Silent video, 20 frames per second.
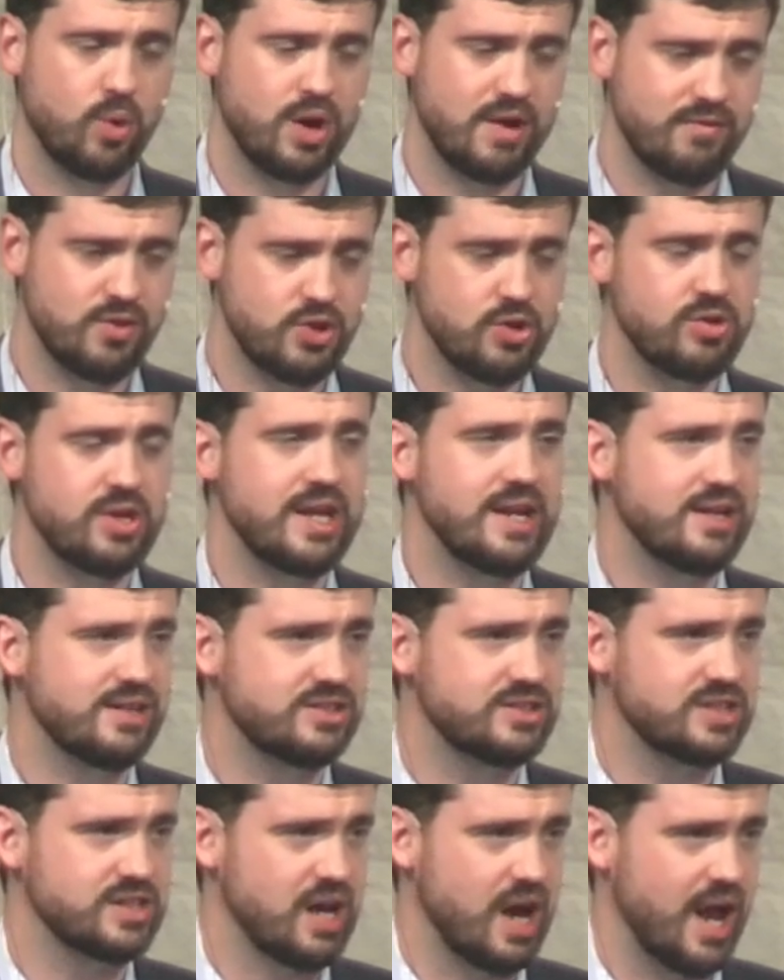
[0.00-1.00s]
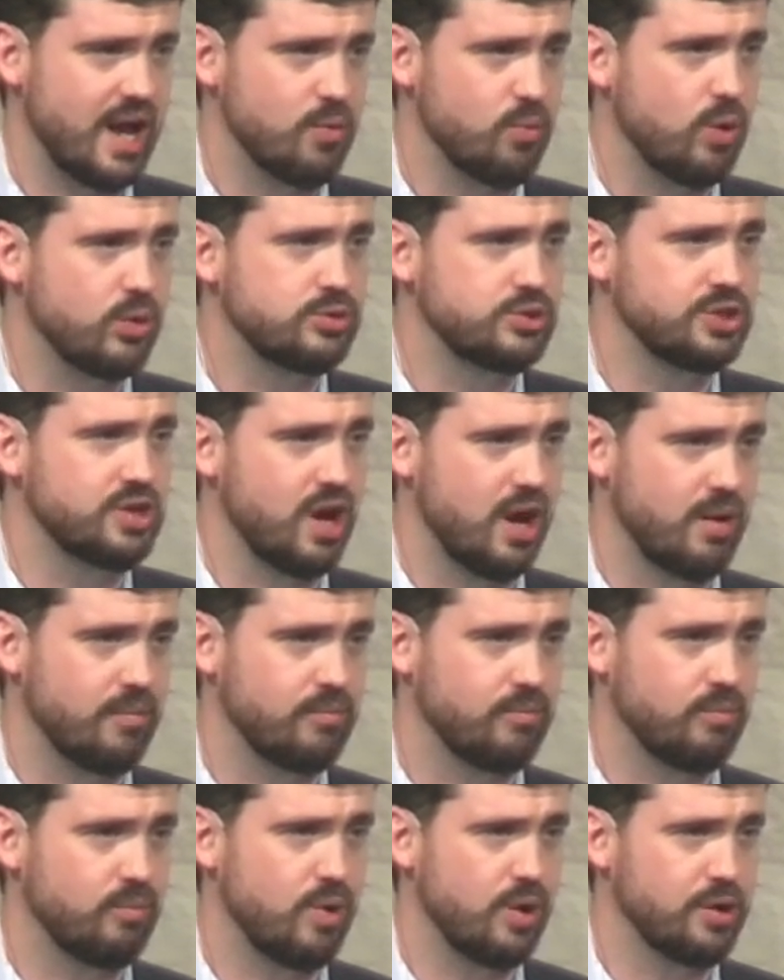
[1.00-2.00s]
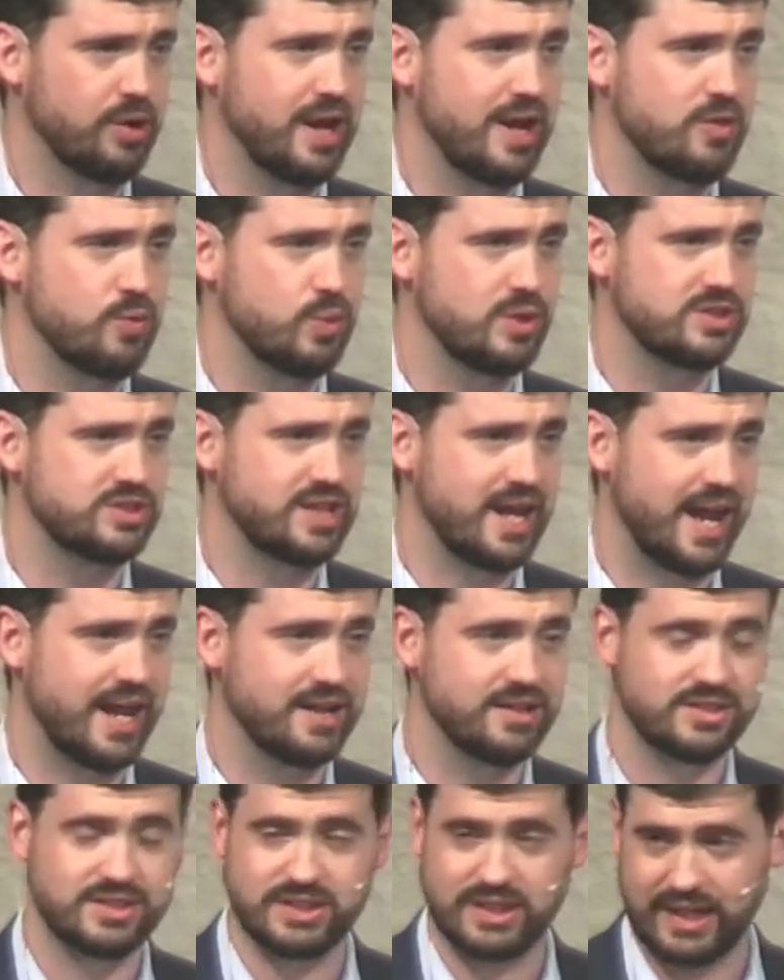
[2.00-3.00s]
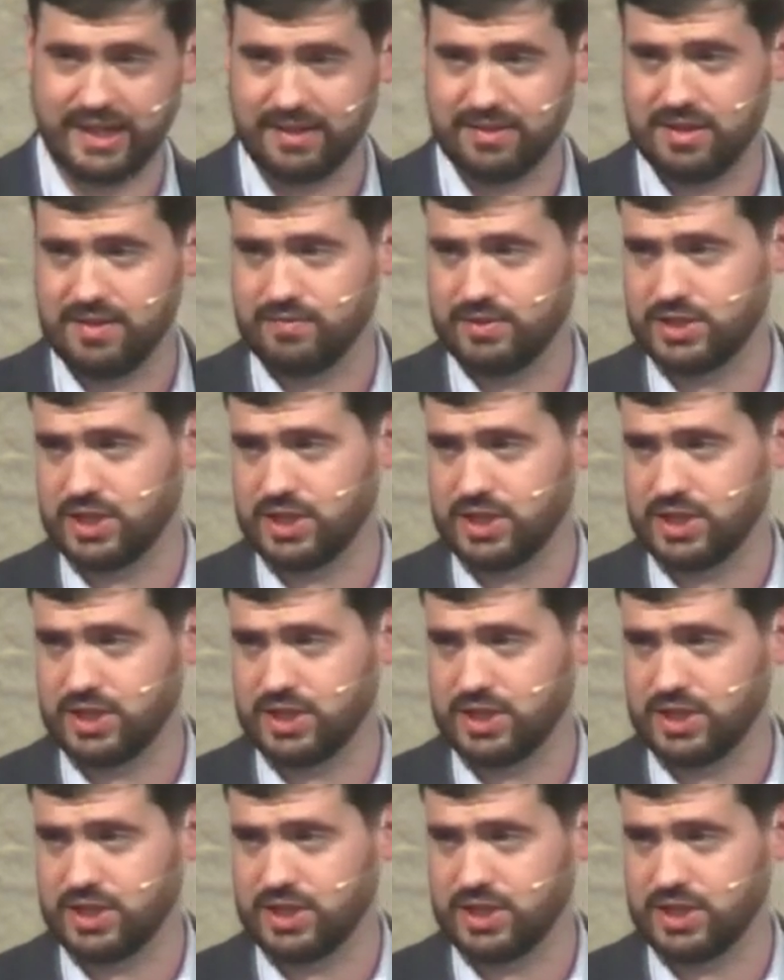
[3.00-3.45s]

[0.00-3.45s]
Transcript: Whatever your need is tonight, won't you come? While together we stand and sing the